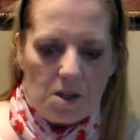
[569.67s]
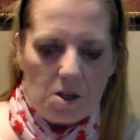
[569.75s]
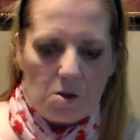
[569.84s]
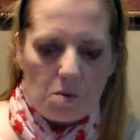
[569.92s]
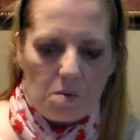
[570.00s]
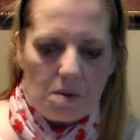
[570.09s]
you
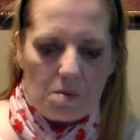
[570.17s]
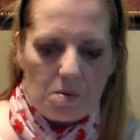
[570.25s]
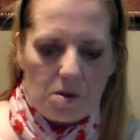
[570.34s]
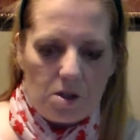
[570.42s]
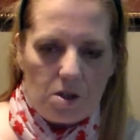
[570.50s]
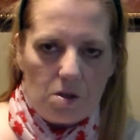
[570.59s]
know,
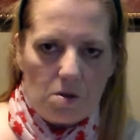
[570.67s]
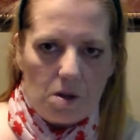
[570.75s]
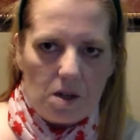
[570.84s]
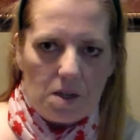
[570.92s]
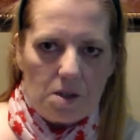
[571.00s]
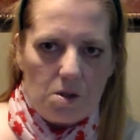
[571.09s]
remember
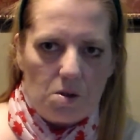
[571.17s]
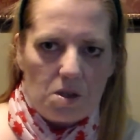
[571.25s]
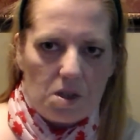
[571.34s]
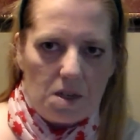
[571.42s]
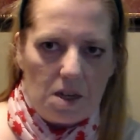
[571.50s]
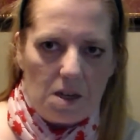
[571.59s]
to uh, do
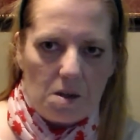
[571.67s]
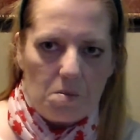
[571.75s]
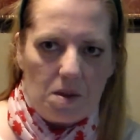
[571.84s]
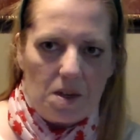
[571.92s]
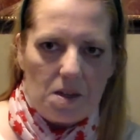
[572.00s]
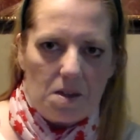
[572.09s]
snail
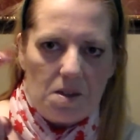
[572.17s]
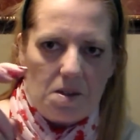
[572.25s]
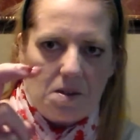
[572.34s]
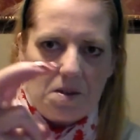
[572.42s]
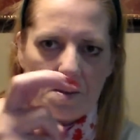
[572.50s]
mail